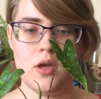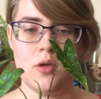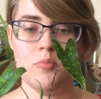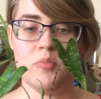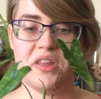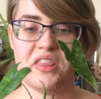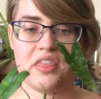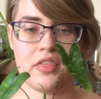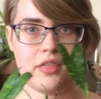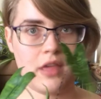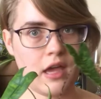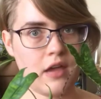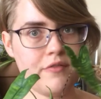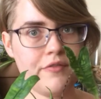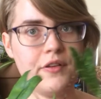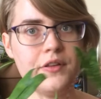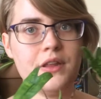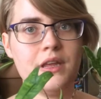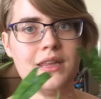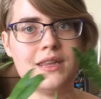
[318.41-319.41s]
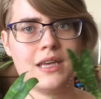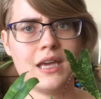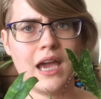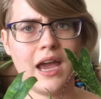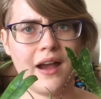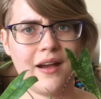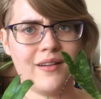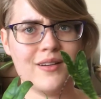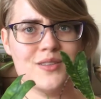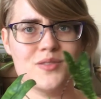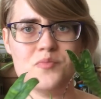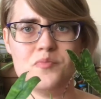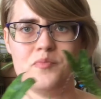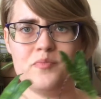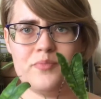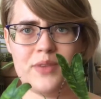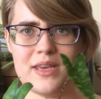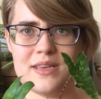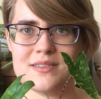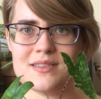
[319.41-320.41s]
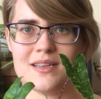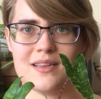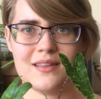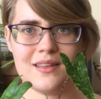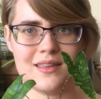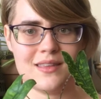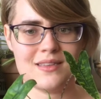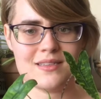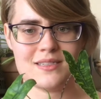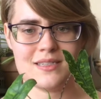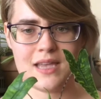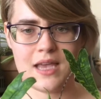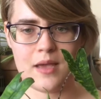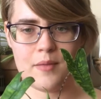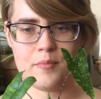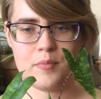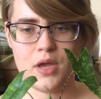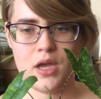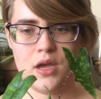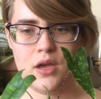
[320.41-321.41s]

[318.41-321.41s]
but thankfully the care is basically the same.